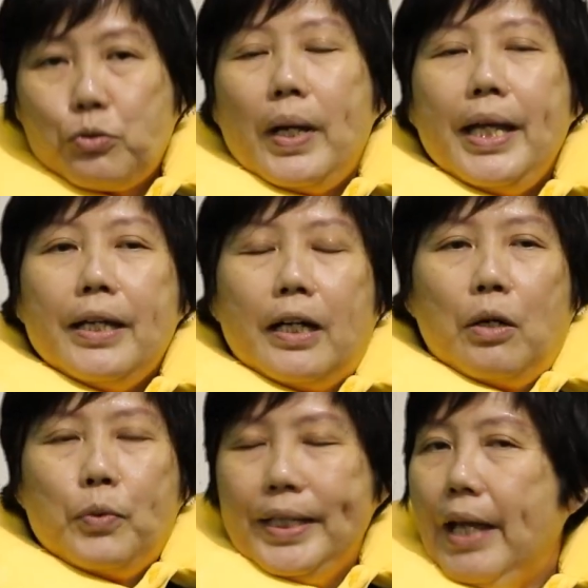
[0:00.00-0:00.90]
why
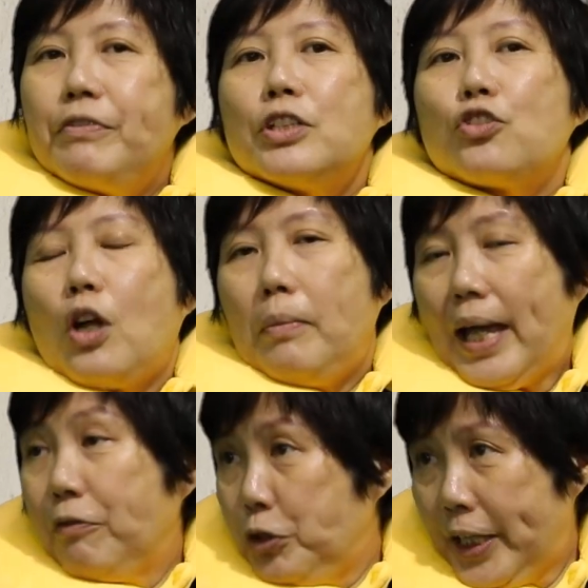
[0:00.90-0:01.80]
we never stop
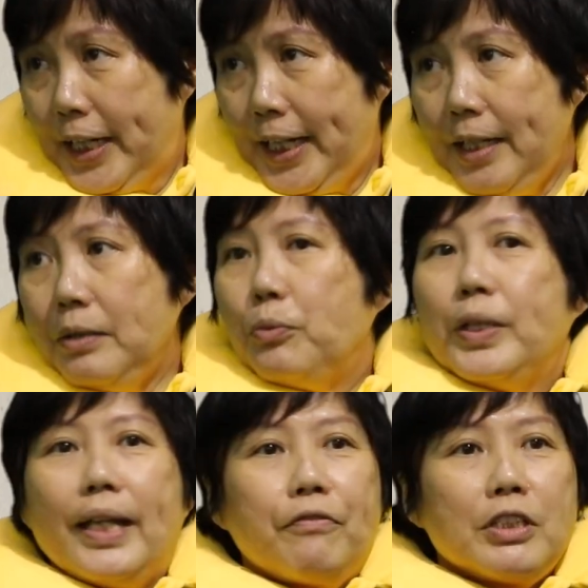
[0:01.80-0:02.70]
advocating, we
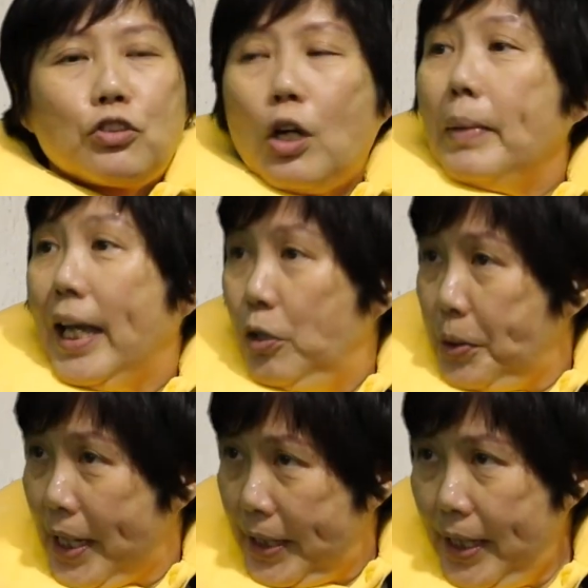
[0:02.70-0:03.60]
never stop
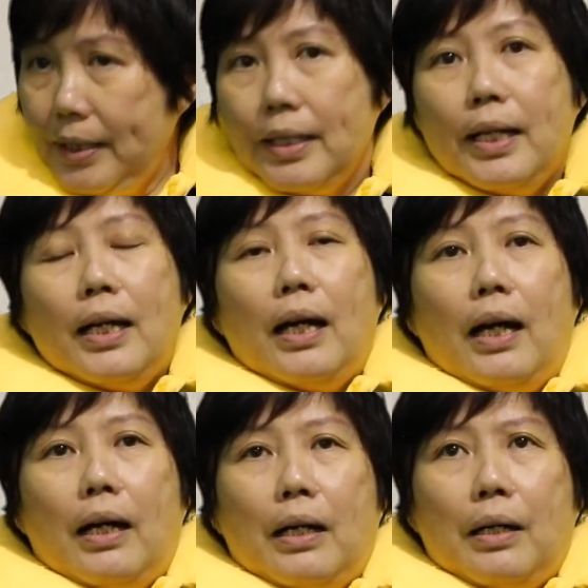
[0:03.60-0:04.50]
educating.
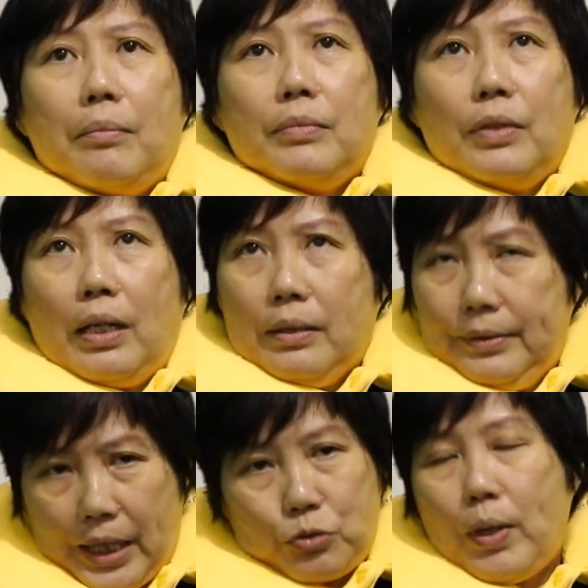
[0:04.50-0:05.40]

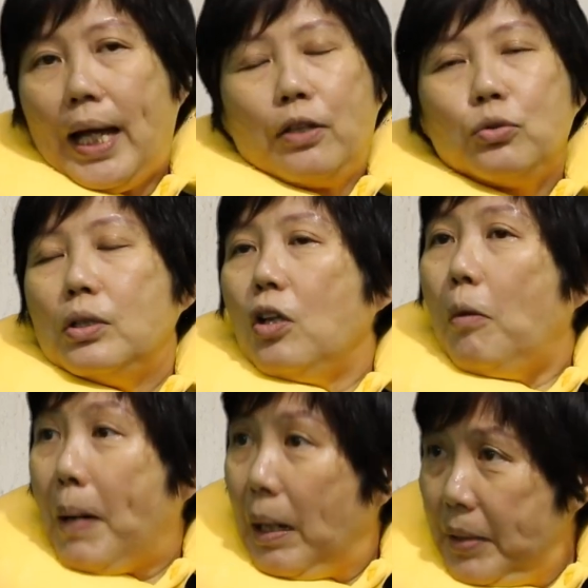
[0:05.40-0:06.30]
That's why I do a lot
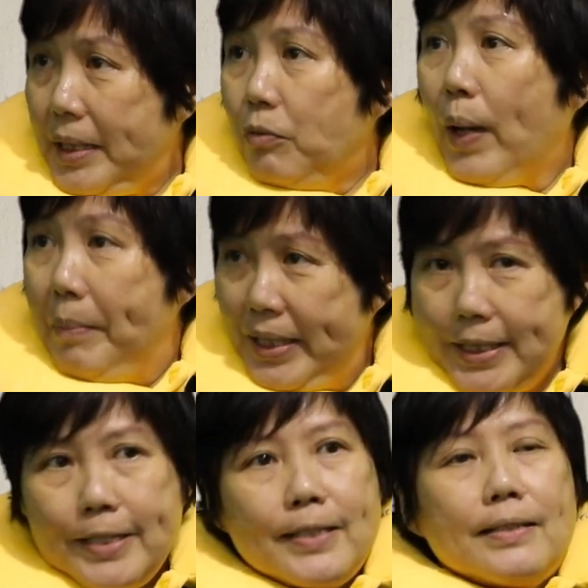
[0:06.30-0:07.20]
of public
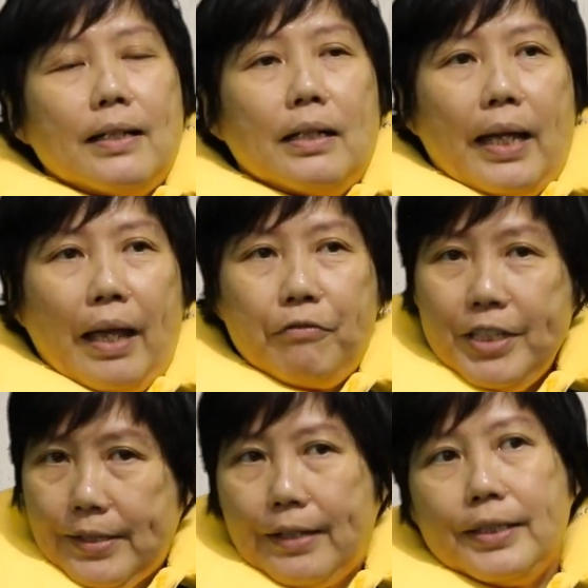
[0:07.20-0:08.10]
webinars every
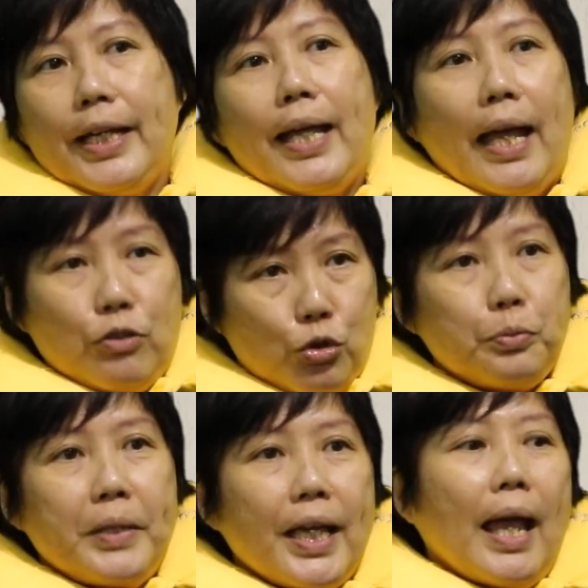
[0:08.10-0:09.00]
Sunday at 2
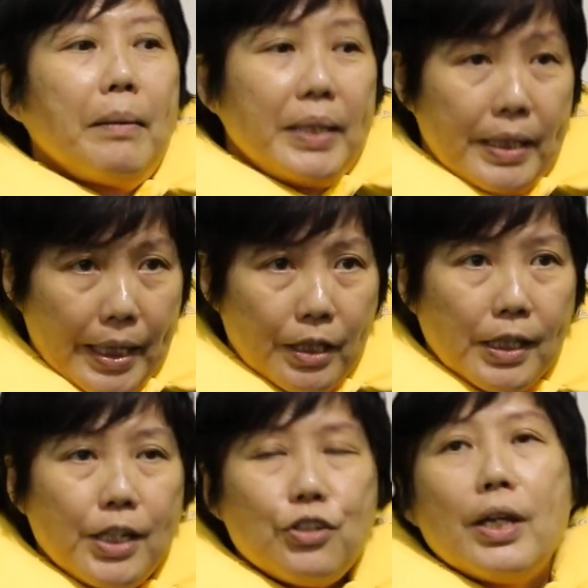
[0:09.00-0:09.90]
p.m. in
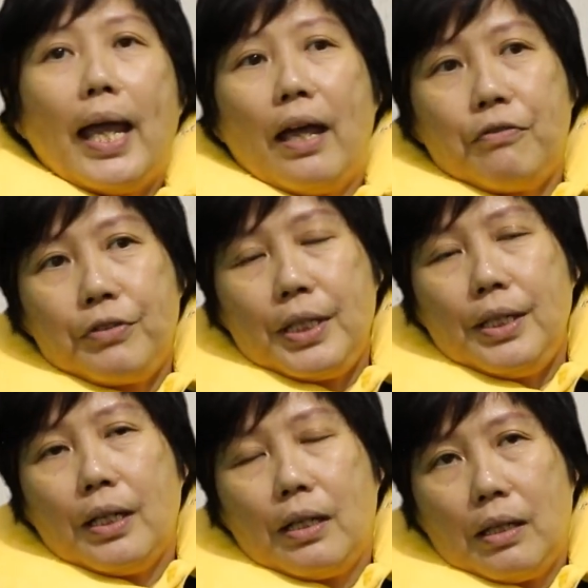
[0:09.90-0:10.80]
English,
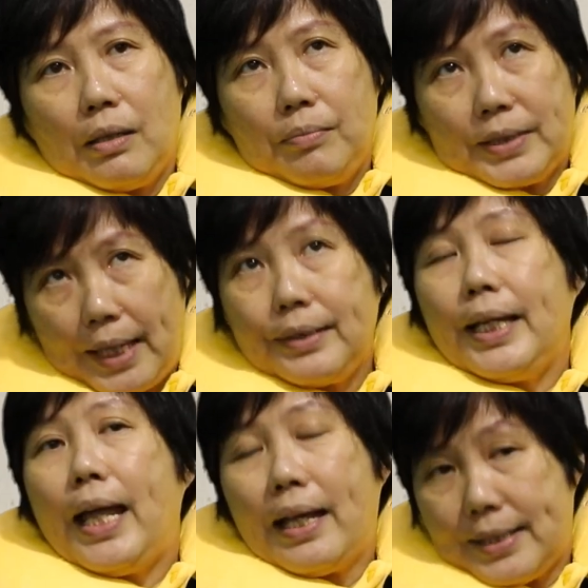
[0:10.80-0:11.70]
every
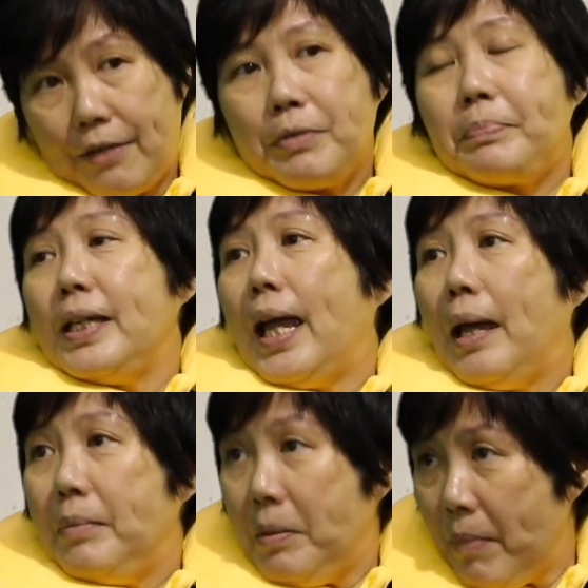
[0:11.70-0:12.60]
Sunday at 7
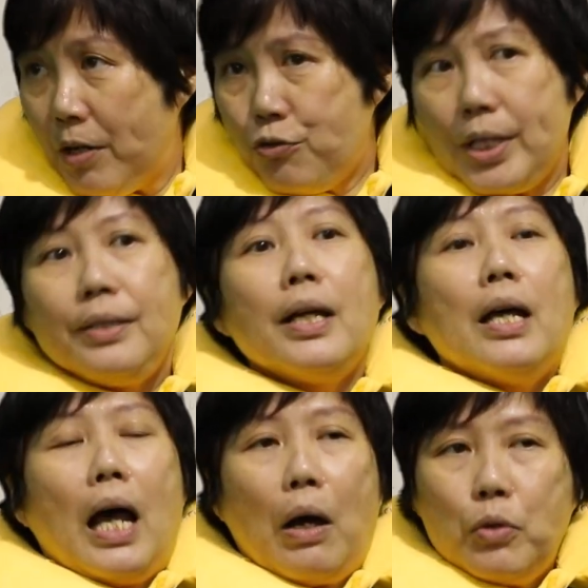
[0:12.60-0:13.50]
p.m. in Mandarin.
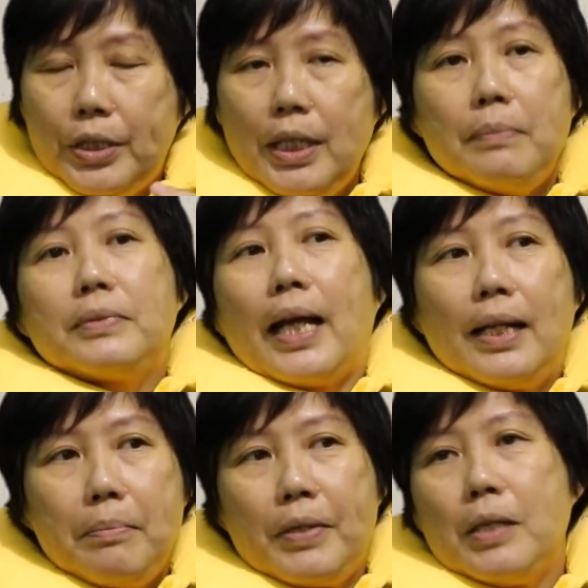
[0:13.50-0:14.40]
I will keep
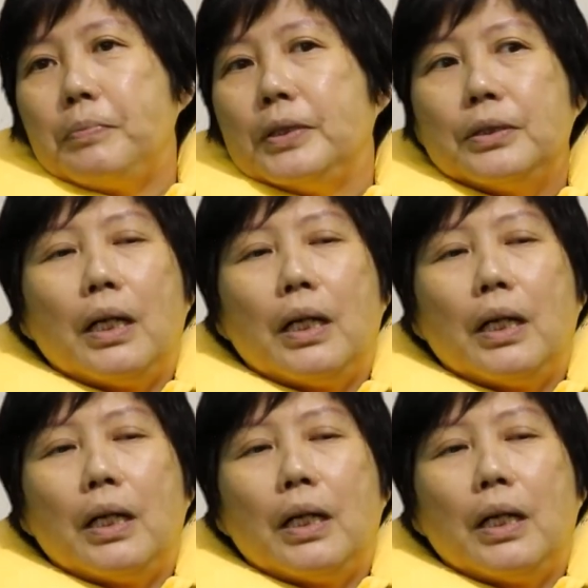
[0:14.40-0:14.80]
telling people